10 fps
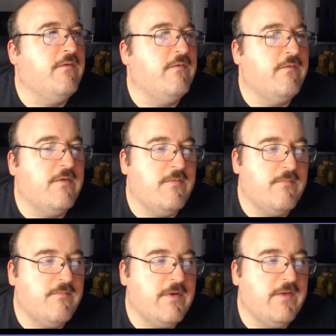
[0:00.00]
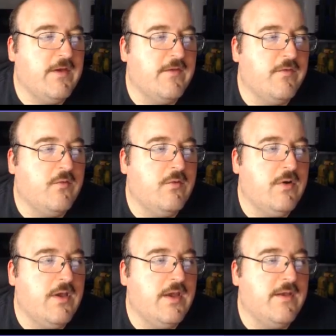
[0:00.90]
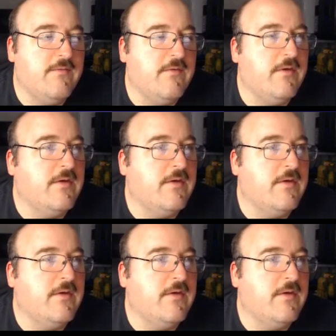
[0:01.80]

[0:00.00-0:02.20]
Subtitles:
I think, authority, I think.